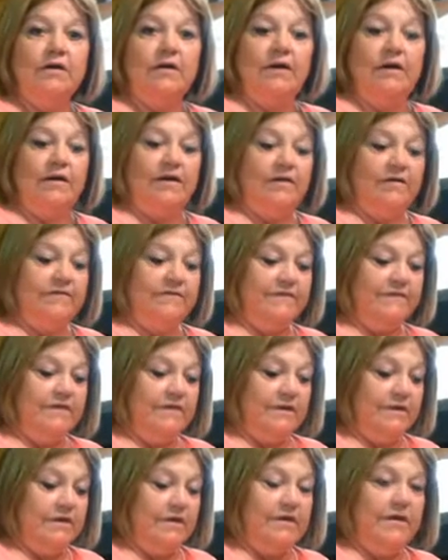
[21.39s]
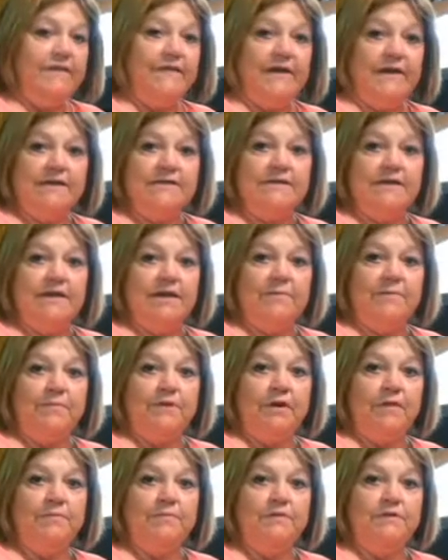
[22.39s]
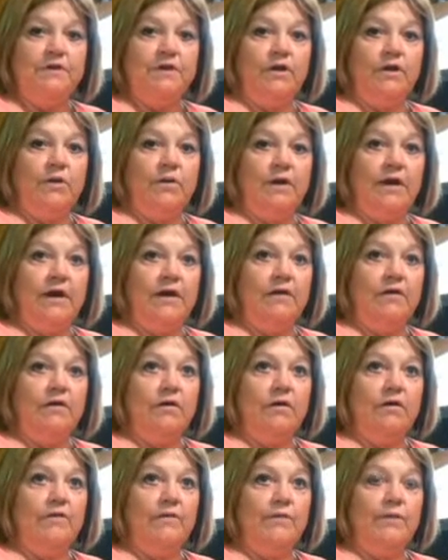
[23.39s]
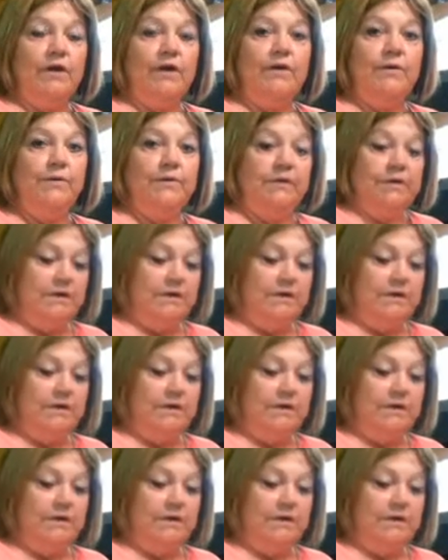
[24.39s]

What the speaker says: of things that I prep to go out on the road.